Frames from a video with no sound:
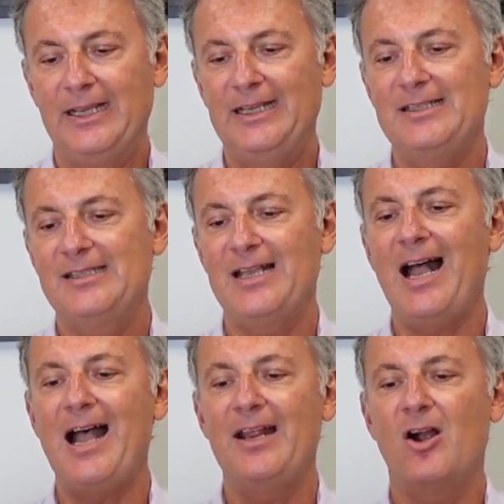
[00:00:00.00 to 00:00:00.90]

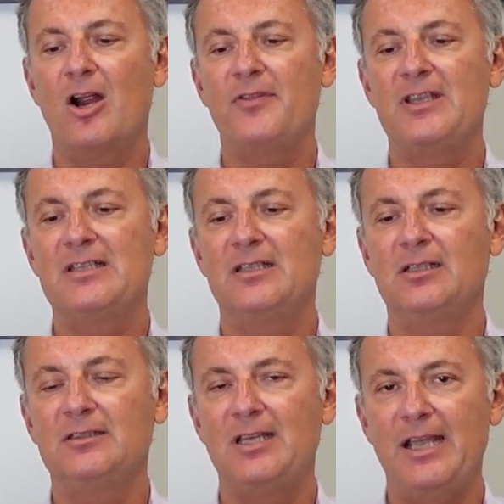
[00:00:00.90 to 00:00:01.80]
Inside are these
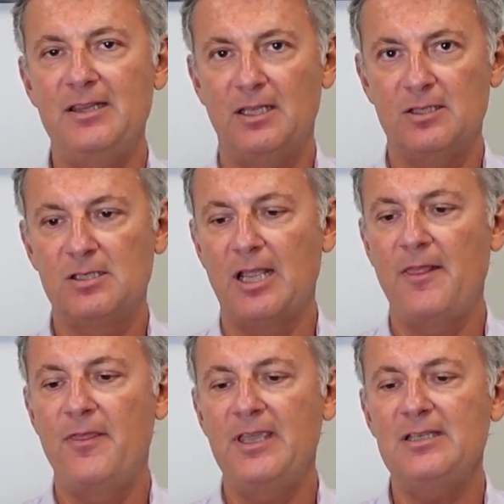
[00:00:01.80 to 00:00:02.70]
little tendons,
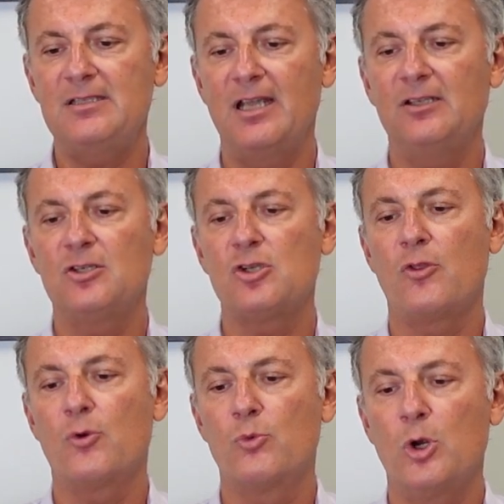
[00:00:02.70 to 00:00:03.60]
and these tendons
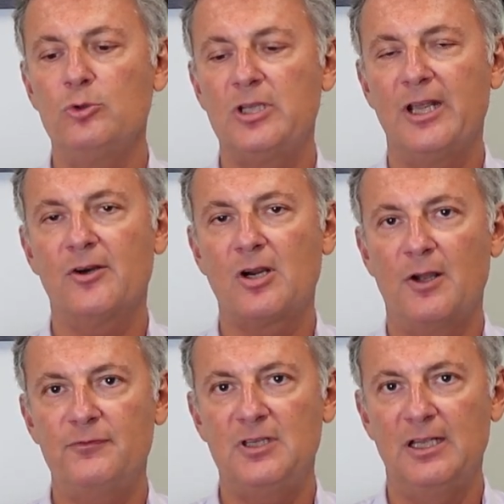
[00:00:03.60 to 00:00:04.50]
are the rotator
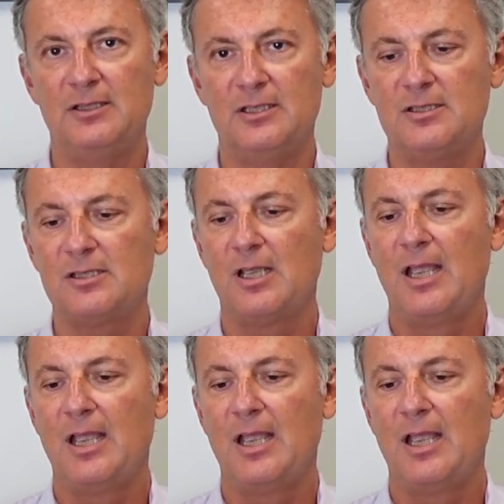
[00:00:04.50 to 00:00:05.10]
cuff tendons,